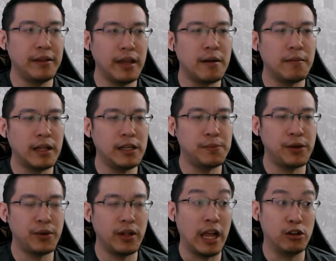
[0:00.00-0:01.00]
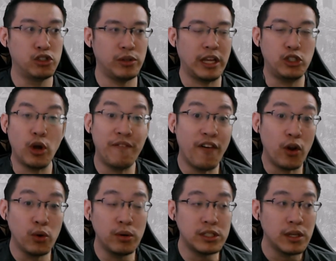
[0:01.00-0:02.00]
Yeah, I think it's pretty good. And also they drop 4
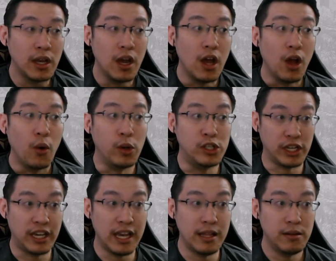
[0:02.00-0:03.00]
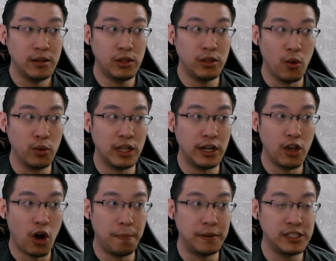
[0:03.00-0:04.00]
loots, which again totally
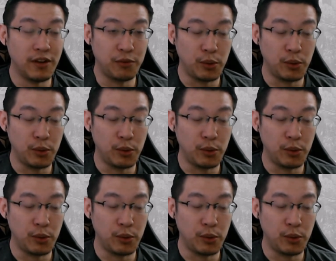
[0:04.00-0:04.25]
opposite of